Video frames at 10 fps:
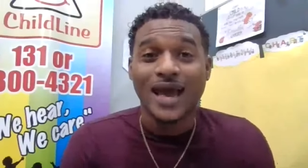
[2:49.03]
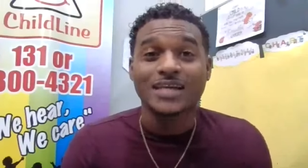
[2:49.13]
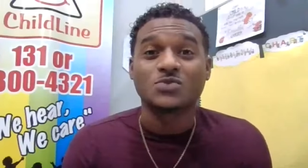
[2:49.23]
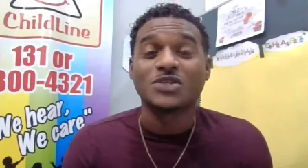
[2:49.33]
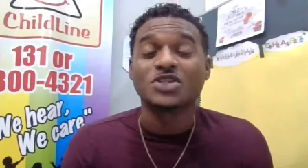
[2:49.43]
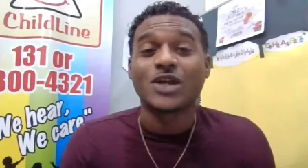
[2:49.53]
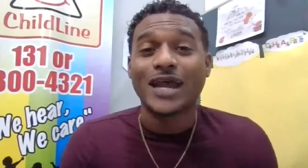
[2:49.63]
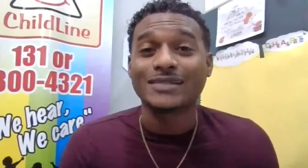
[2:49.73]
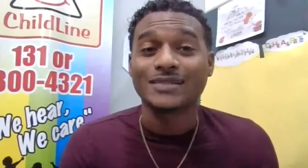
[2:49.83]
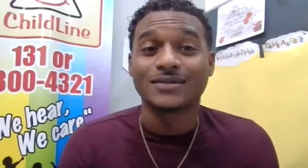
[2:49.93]
as we
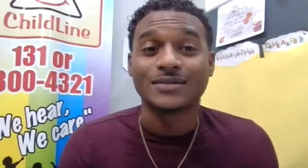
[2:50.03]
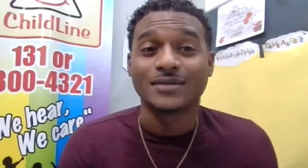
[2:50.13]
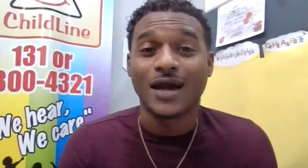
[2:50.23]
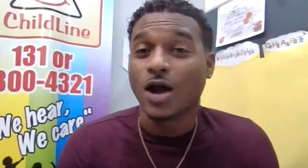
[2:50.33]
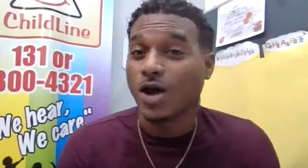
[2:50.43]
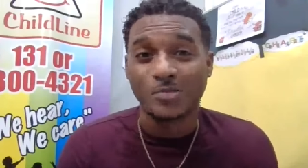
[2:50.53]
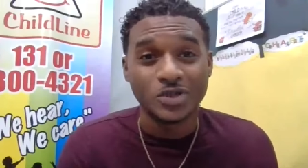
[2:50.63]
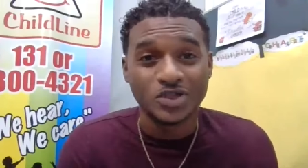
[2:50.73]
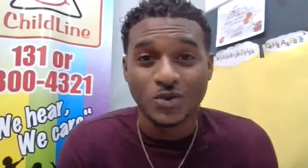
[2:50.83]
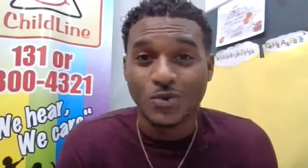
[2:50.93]
try to
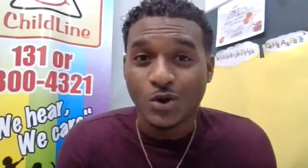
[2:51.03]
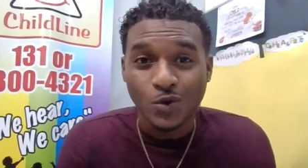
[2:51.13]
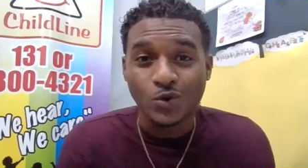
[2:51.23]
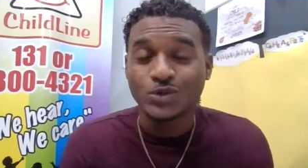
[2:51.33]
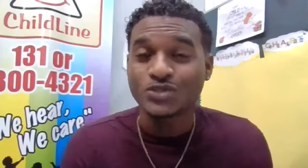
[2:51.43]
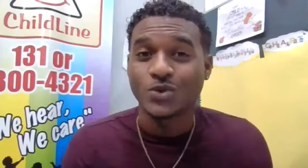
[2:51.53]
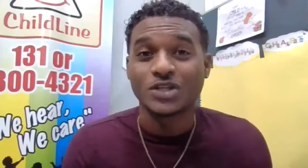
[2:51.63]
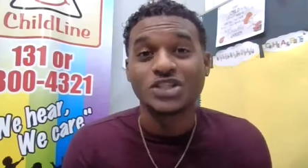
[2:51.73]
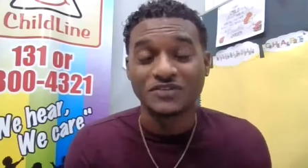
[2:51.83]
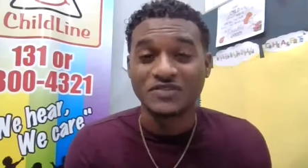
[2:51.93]
accomplish our goals or
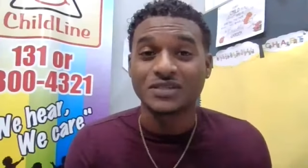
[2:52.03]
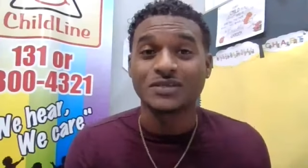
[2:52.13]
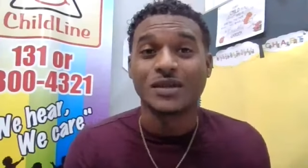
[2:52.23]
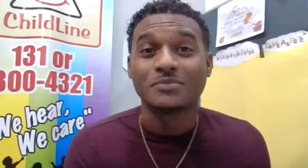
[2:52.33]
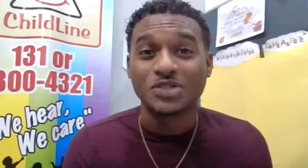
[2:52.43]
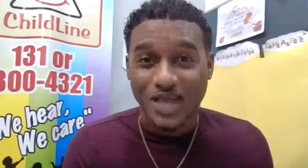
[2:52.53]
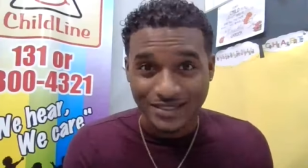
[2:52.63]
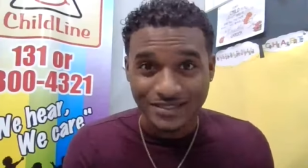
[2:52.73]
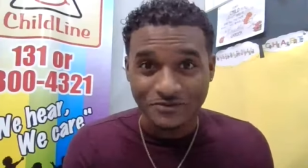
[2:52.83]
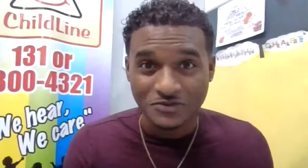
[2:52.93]
achieve certain
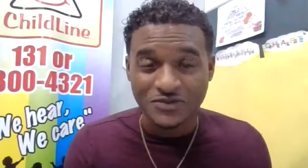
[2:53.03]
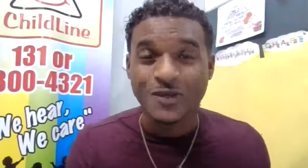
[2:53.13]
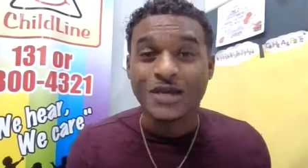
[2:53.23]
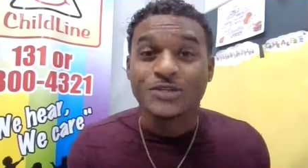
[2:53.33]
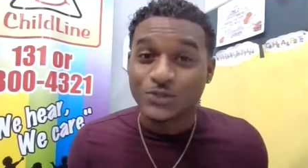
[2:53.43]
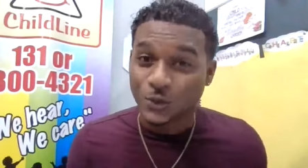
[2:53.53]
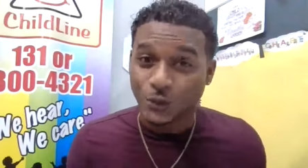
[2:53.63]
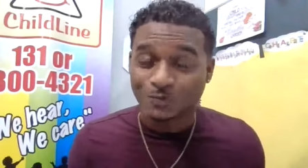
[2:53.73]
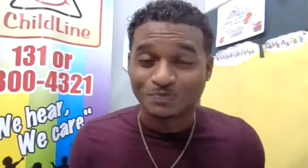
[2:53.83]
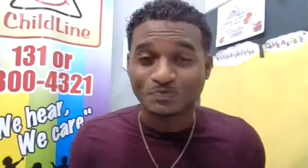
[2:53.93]
objectives. So,